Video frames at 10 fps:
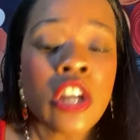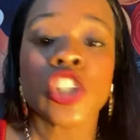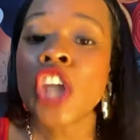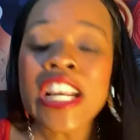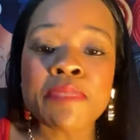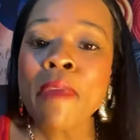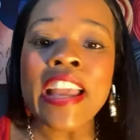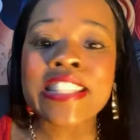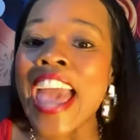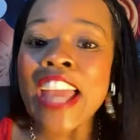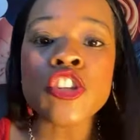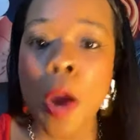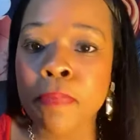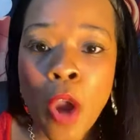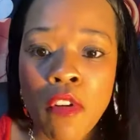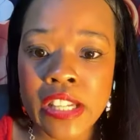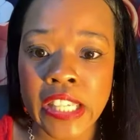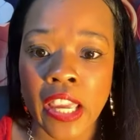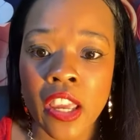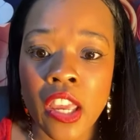Just maintain your
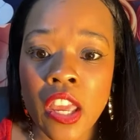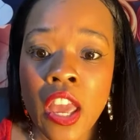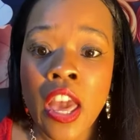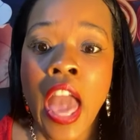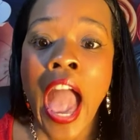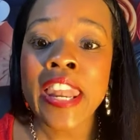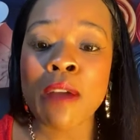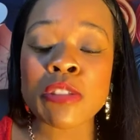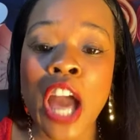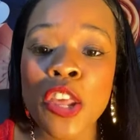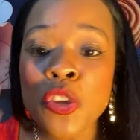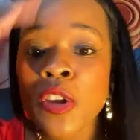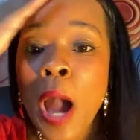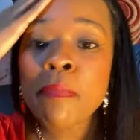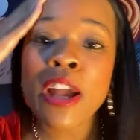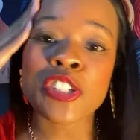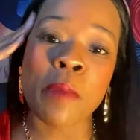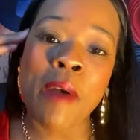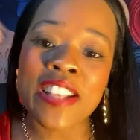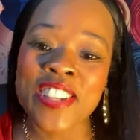purity. And I'm telling you, God bless you,
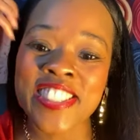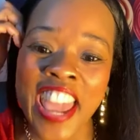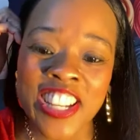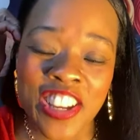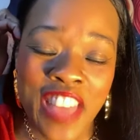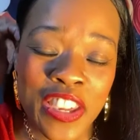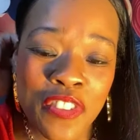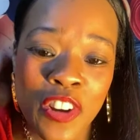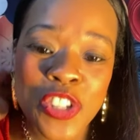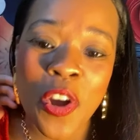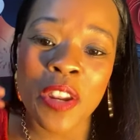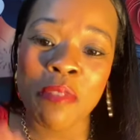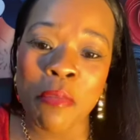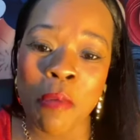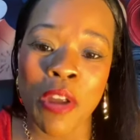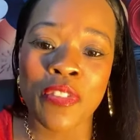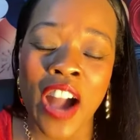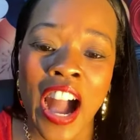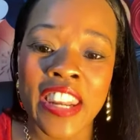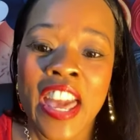Apostle Stacia. Thank you for joining me, woman of
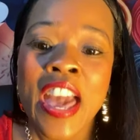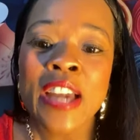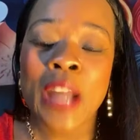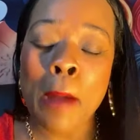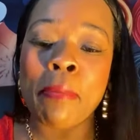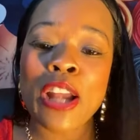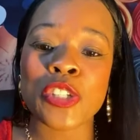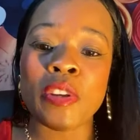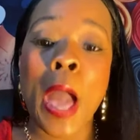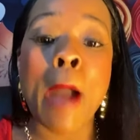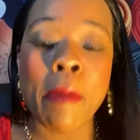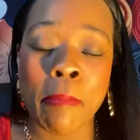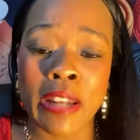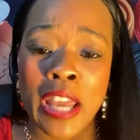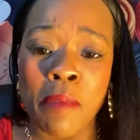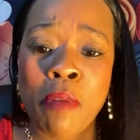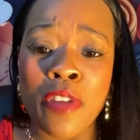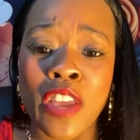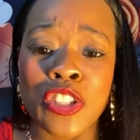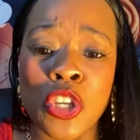God. God bless you and a happy belated
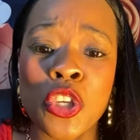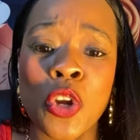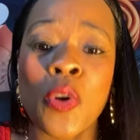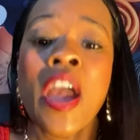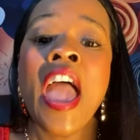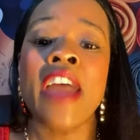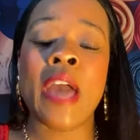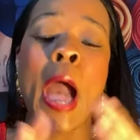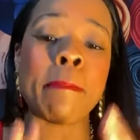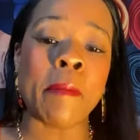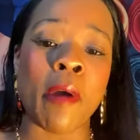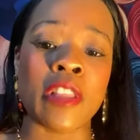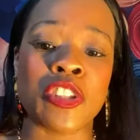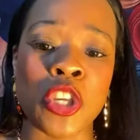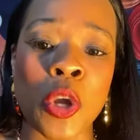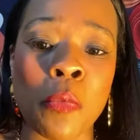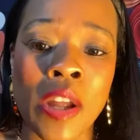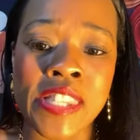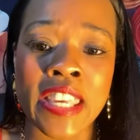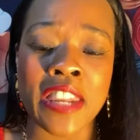birthday to you and a happy birthday to you
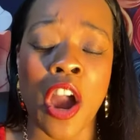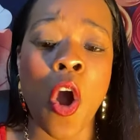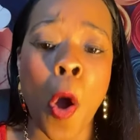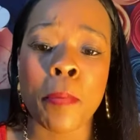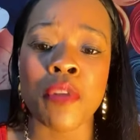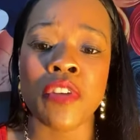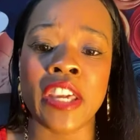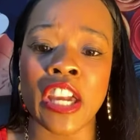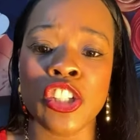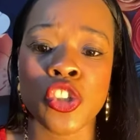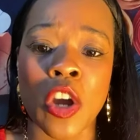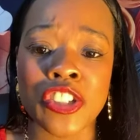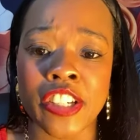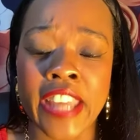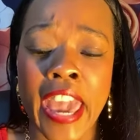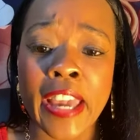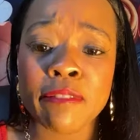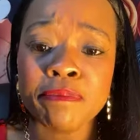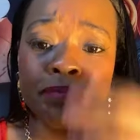once again. I hope you really enjoyed your day.